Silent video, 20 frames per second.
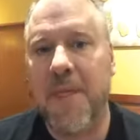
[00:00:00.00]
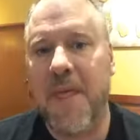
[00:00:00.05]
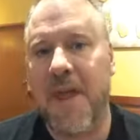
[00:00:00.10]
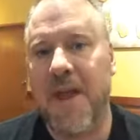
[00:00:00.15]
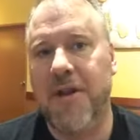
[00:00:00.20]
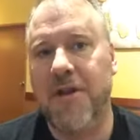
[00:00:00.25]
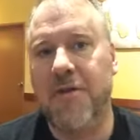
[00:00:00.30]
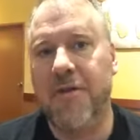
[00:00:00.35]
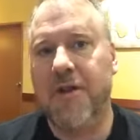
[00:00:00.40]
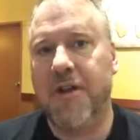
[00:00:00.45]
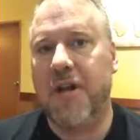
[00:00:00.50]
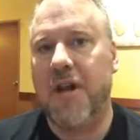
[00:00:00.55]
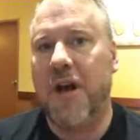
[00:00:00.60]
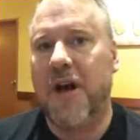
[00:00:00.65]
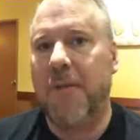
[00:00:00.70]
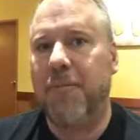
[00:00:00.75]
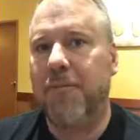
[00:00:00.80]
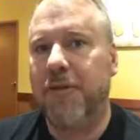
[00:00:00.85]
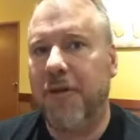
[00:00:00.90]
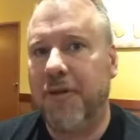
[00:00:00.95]
and you can
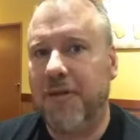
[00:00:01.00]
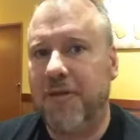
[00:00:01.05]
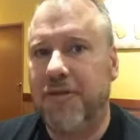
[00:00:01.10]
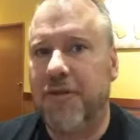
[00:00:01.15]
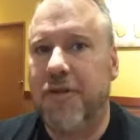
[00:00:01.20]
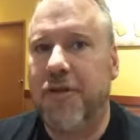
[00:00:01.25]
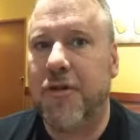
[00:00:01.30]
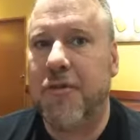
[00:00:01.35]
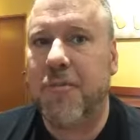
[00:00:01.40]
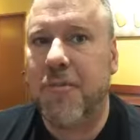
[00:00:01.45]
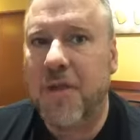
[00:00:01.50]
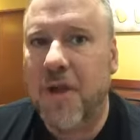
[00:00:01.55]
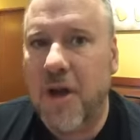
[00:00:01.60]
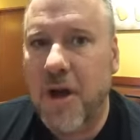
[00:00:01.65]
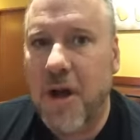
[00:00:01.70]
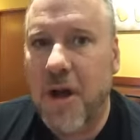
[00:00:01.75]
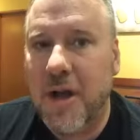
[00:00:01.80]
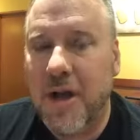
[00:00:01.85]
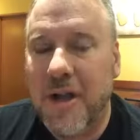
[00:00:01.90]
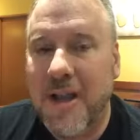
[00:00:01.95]
upload it to your
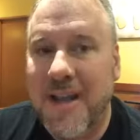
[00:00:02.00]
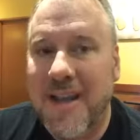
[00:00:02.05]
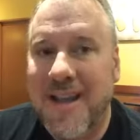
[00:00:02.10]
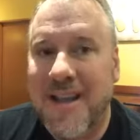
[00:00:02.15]
blog.